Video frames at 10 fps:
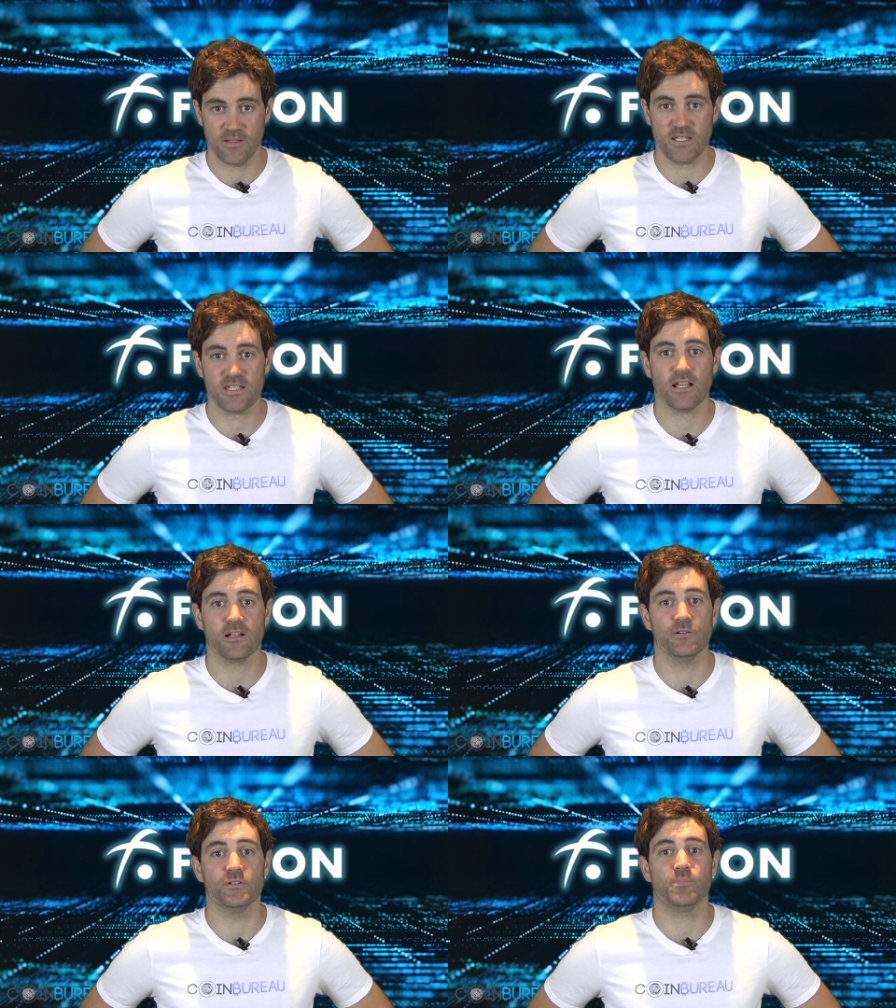These
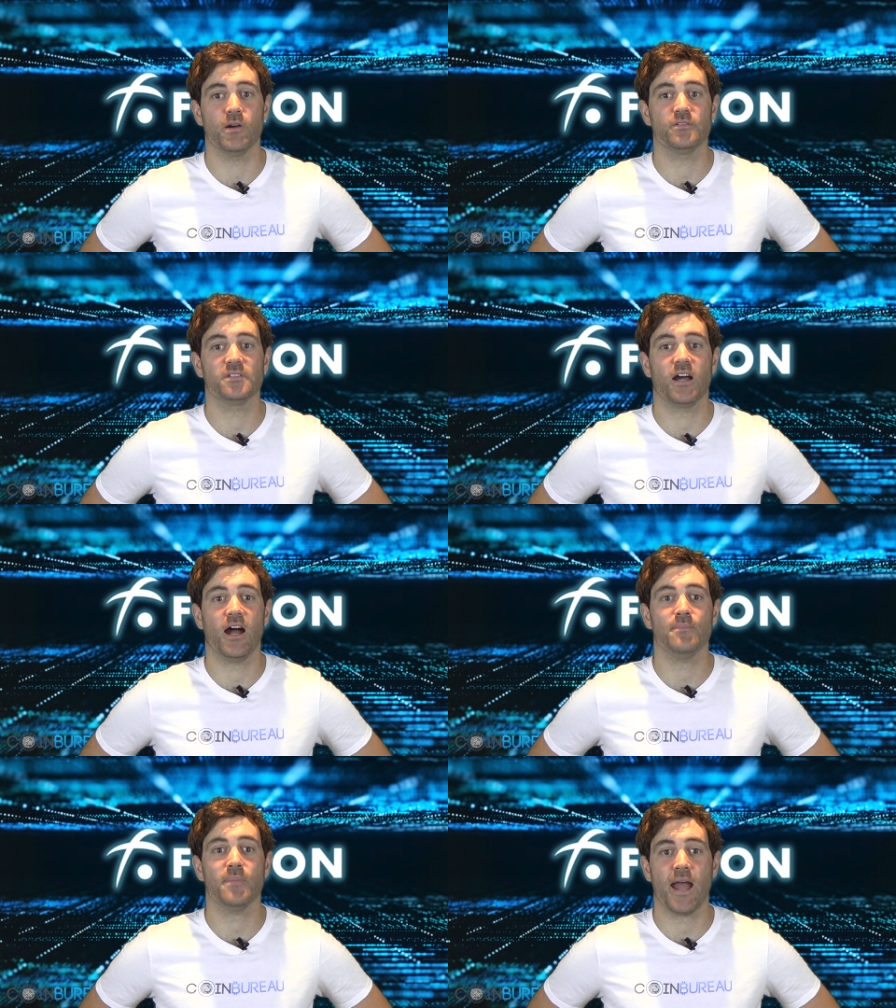include both
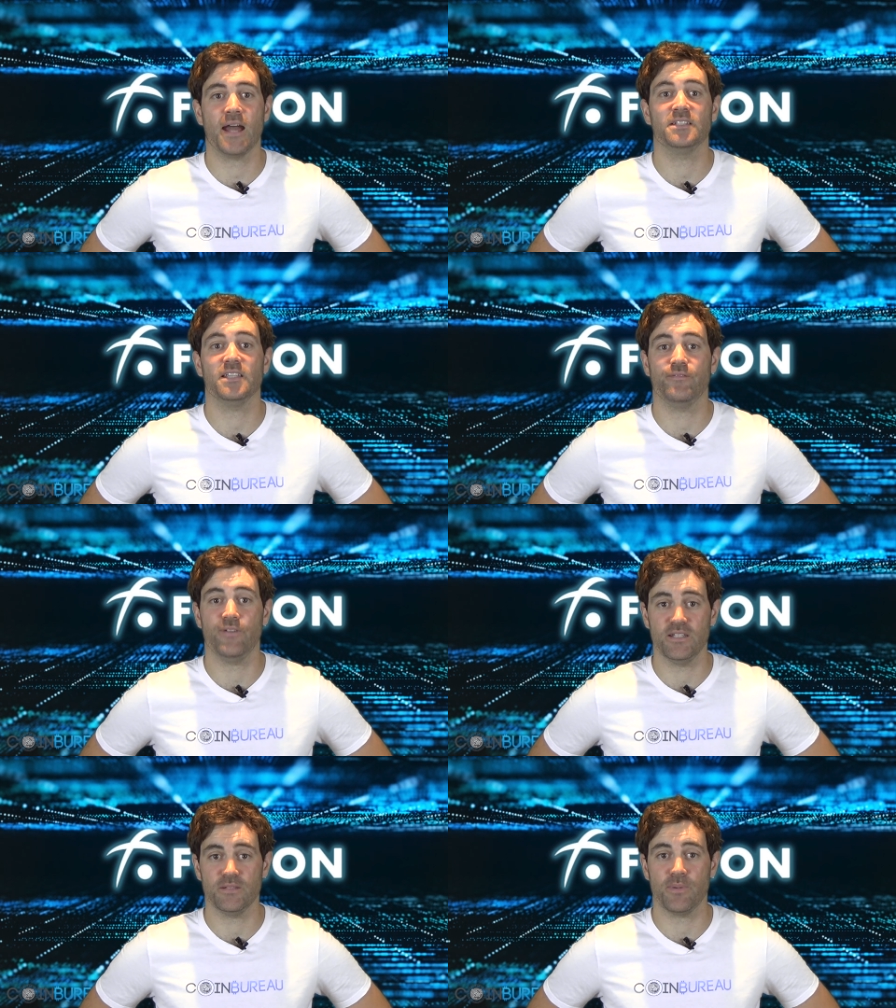time and
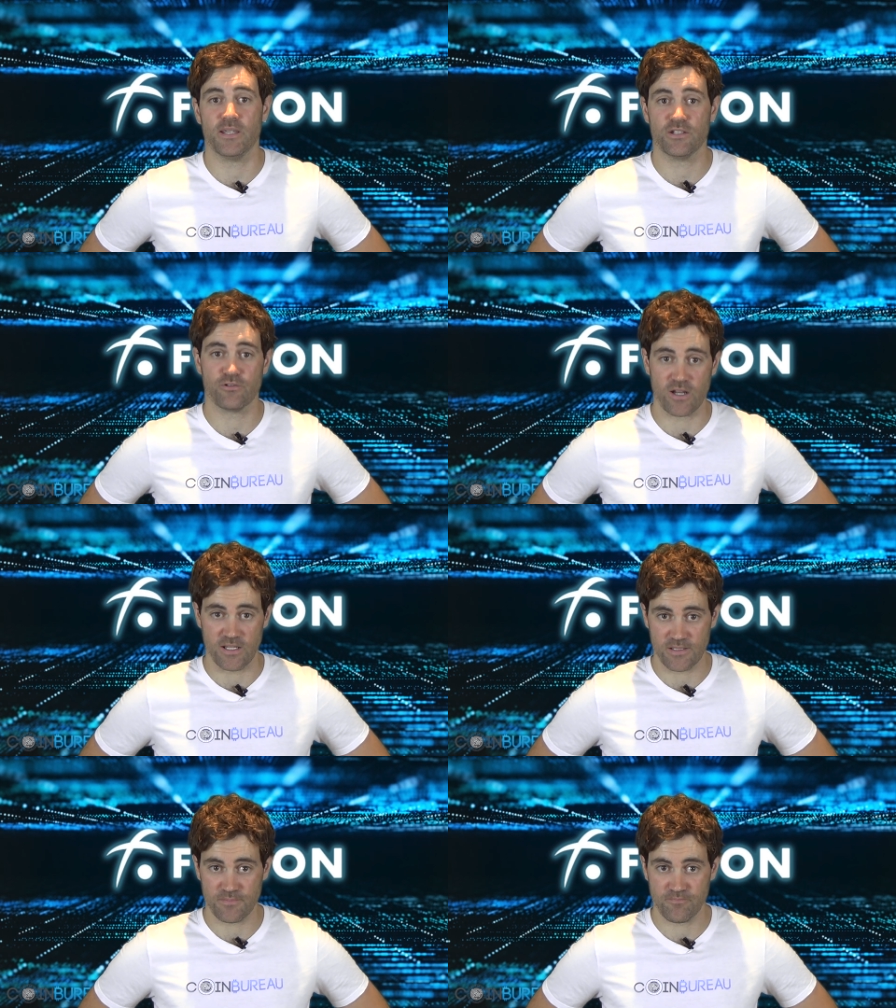event based
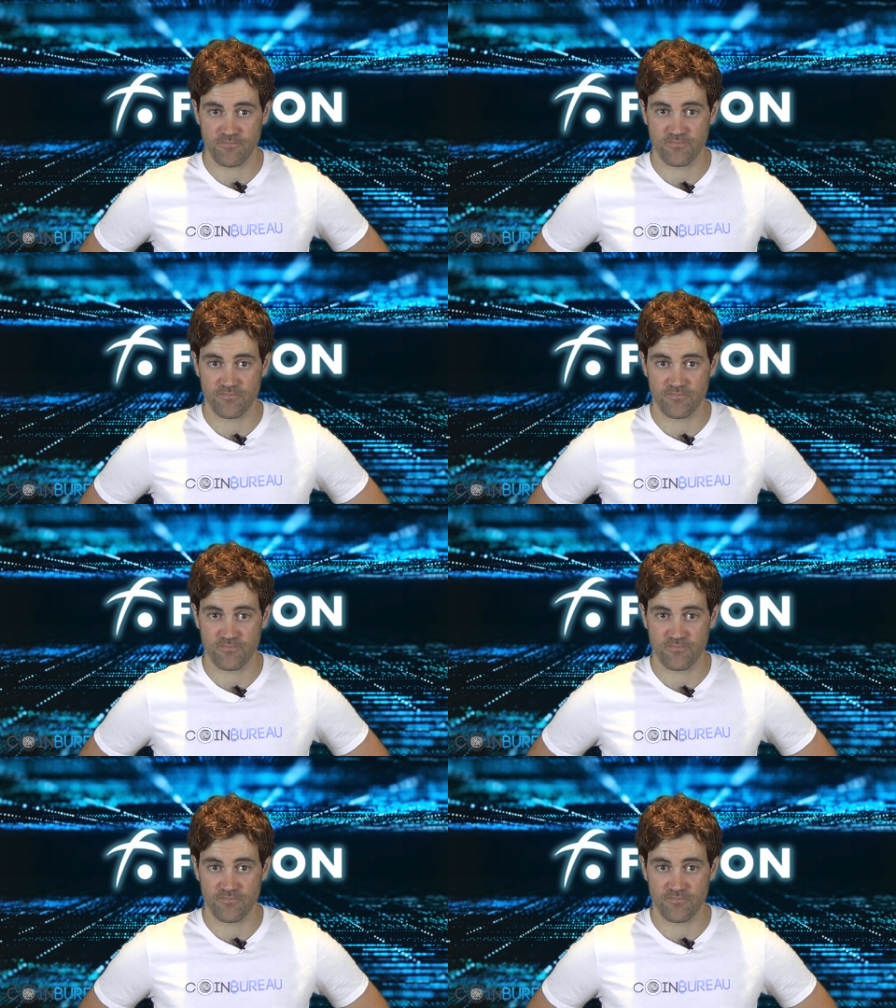triggers.